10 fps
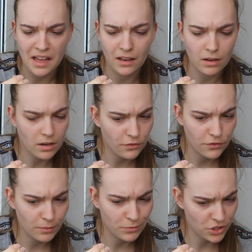a lot
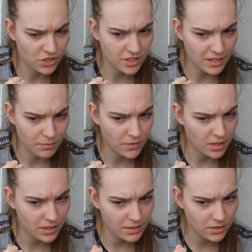from just stem
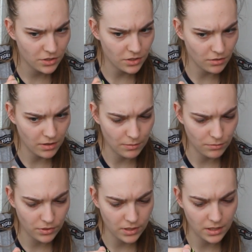cuttings, so I'm
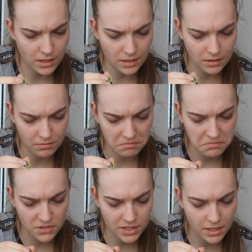pretty
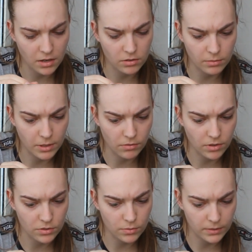scared about
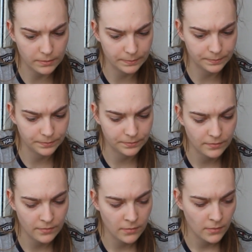this one.
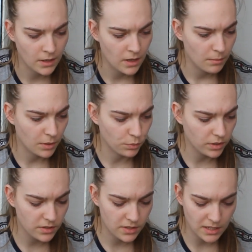But
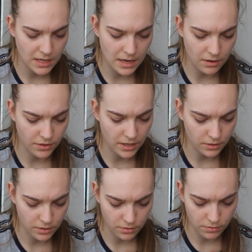we'll see how
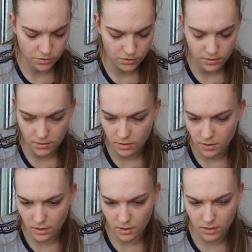that goes.
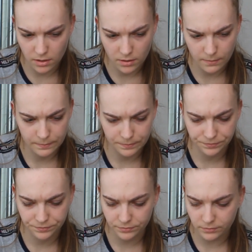And
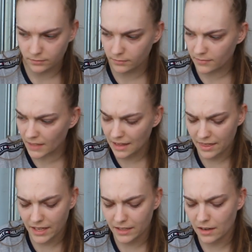
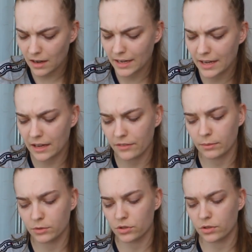then
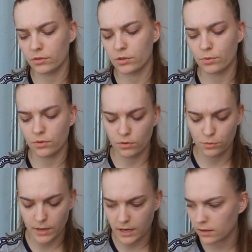I'm just going to put those
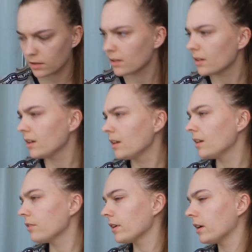back.
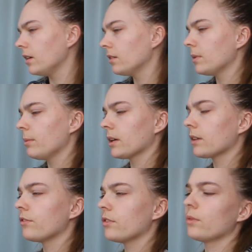Maybe I
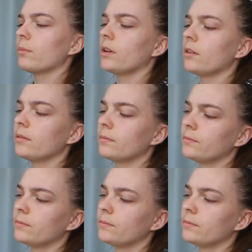can fit them here.